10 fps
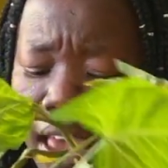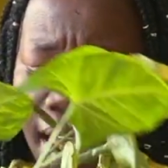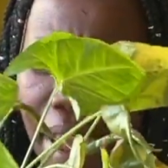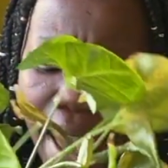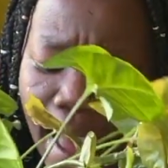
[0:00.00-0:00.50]

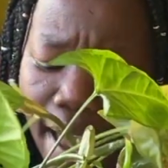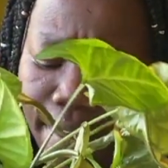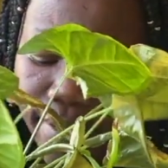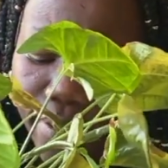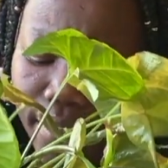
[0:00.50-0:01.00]

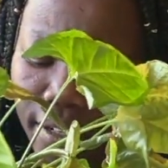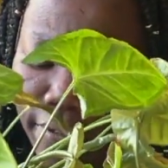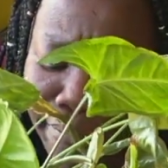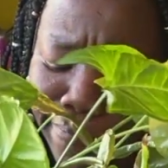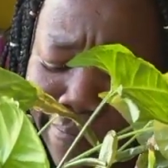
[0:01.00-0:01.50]
and
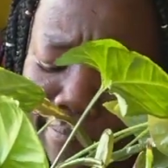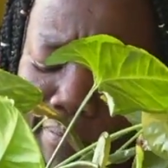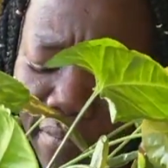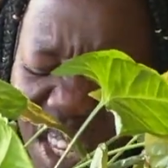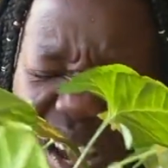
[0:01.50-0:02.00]

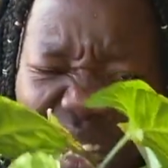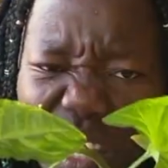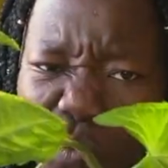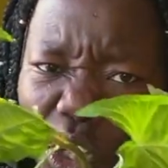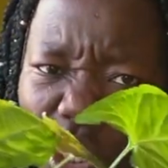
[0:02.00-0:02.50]
yeah, and then
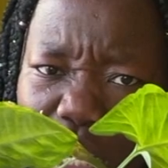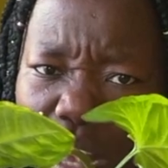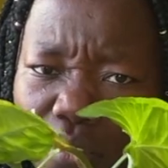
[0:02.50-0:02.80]
wash it down.